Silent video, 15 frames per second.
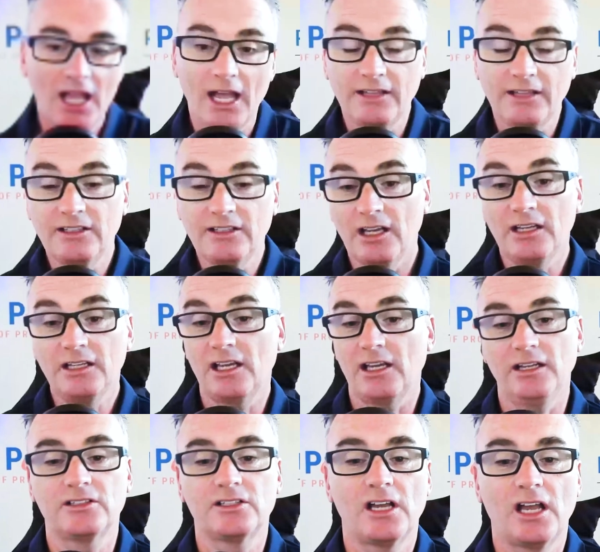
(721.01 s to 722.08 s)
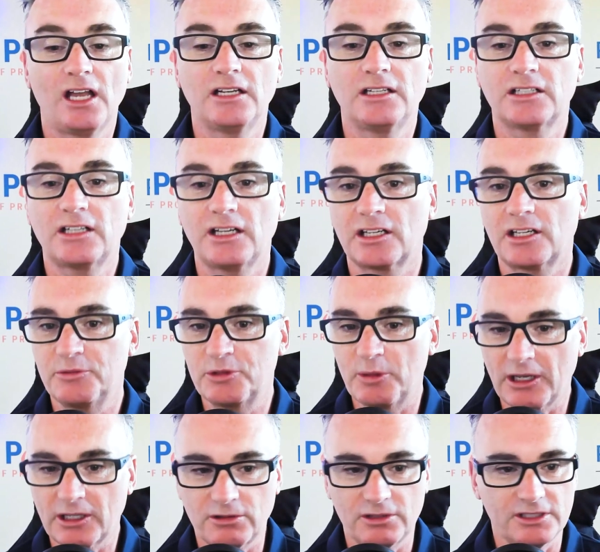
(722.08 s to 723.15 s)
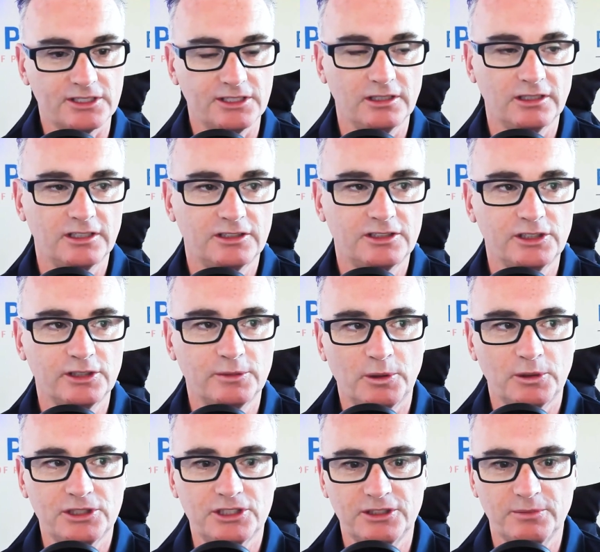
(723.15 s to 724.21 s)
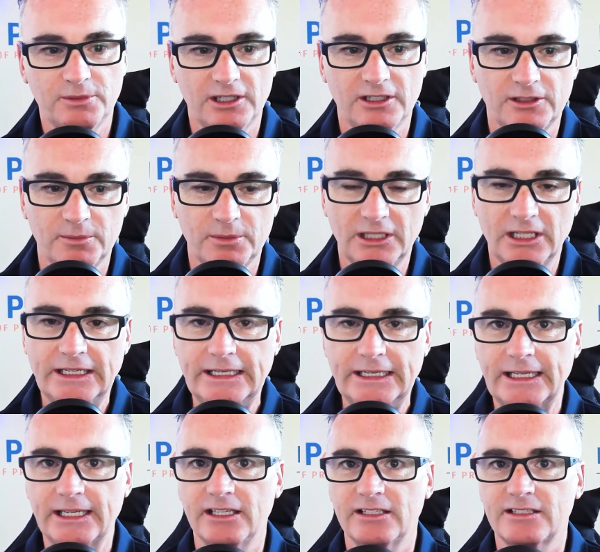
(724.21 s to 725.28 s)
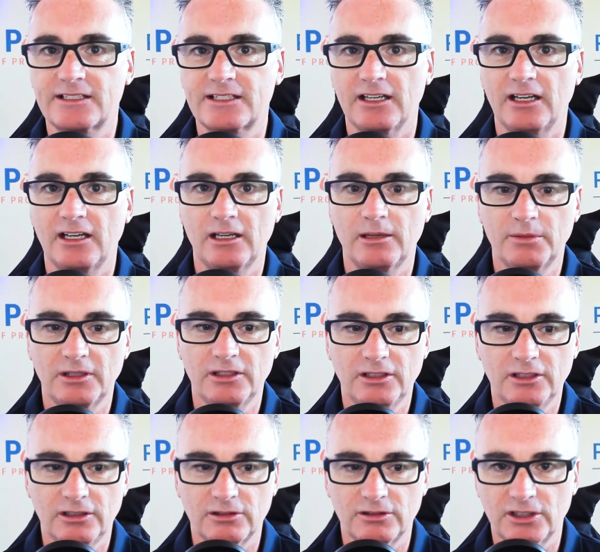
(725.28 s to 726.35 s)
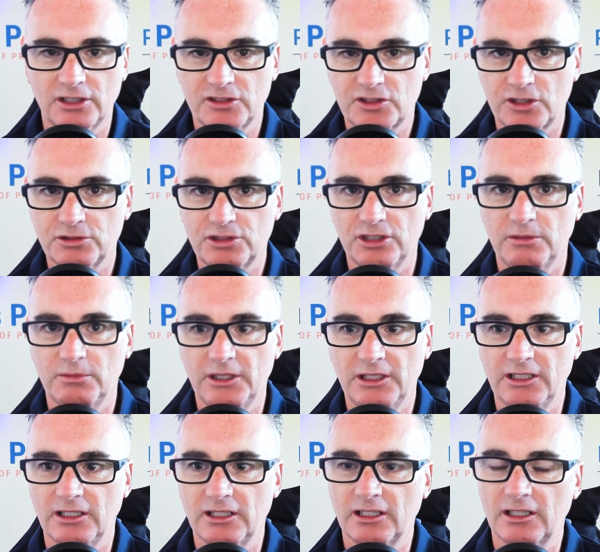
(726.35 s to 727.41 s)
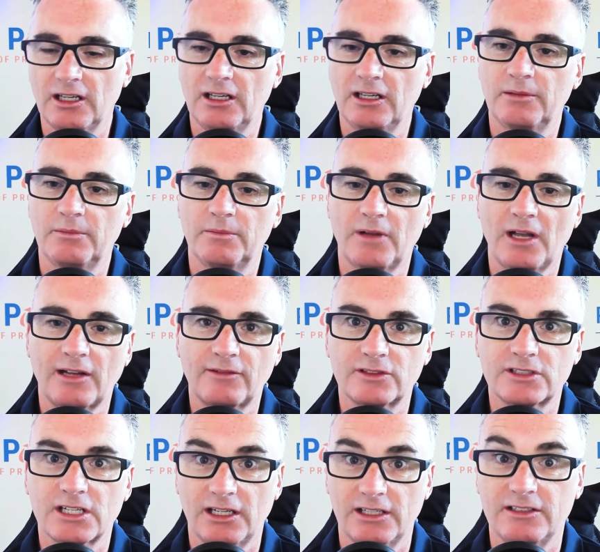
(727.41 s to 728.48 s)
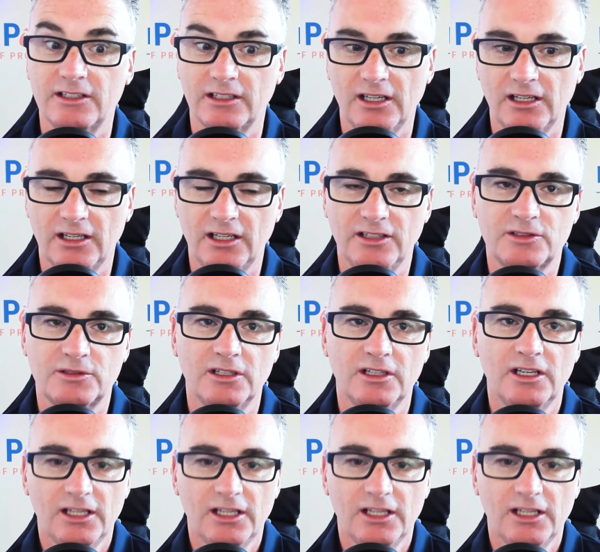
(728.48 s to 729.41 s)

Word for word: and and again, it kind of comes back, Chris, to to the point that you made at the beginning is, uh, you know, the social media um, advertising. Yeah, it's